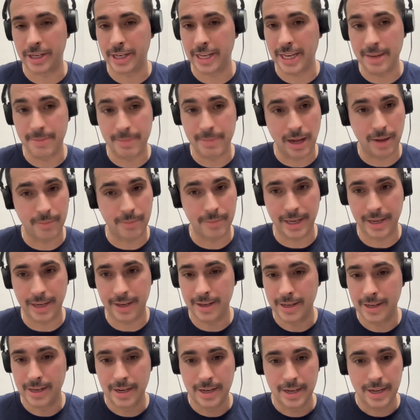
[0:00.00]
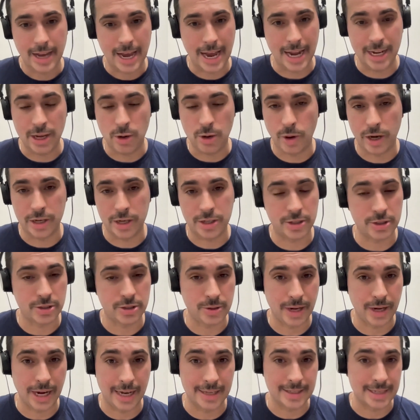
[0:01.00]
email me any questions
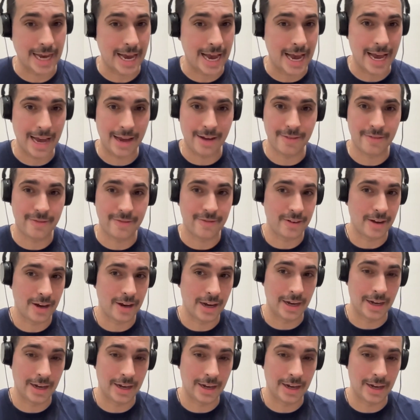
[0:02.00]
you guys have.